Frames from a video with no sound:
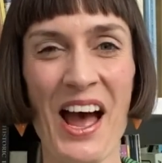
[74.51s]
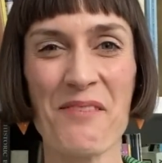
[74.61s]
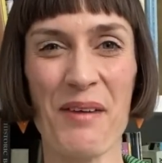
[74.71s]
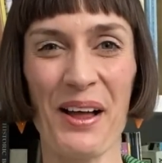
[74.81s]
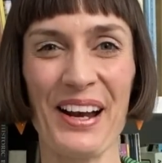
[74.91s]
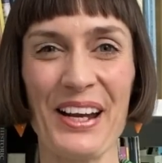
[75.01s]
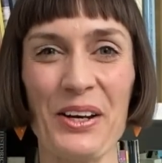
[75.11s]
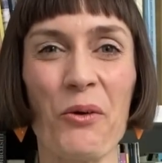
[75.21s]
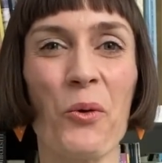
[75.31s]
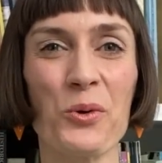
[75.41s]
but it
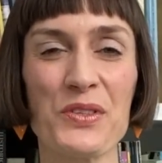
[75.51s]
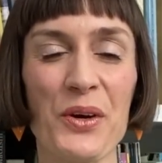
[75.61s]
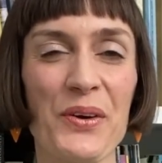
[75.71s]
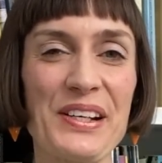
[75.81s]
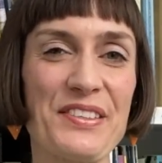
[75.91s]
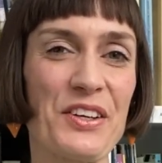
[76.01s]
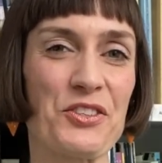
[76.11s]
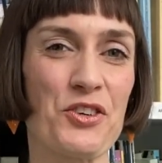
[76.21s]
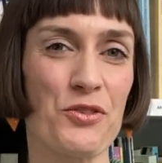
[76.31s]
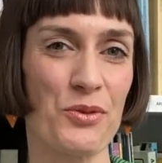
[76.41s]
also is a
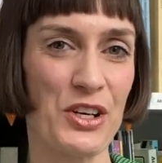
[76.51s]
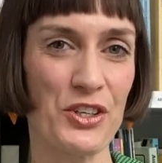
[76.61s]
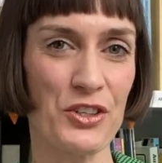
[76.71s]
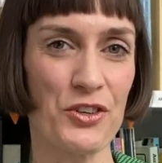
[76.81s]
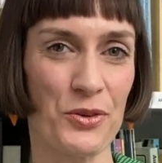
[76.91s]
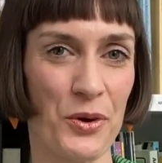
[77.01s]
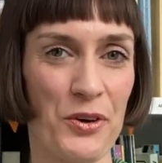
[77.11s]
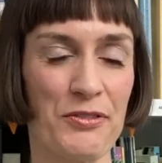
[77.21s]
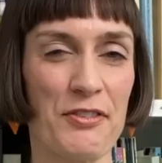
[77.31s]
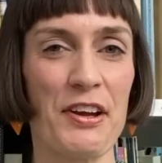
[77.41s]
treasure
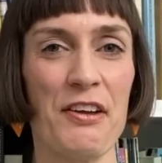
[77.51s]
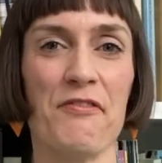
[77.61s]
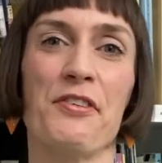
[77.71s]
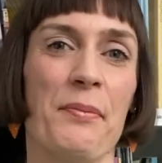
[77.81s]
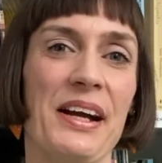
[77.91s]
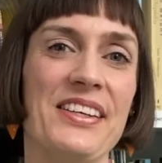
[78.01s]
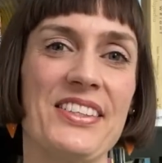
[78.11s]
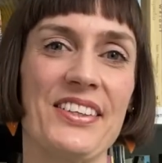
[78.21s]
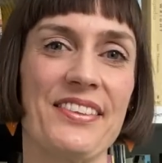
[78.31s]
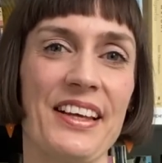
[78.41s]
trove of
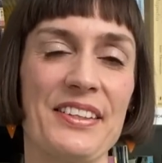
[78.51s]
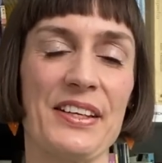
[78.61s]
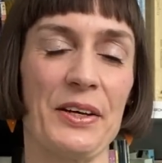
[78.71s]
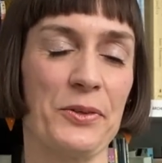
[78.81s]
information that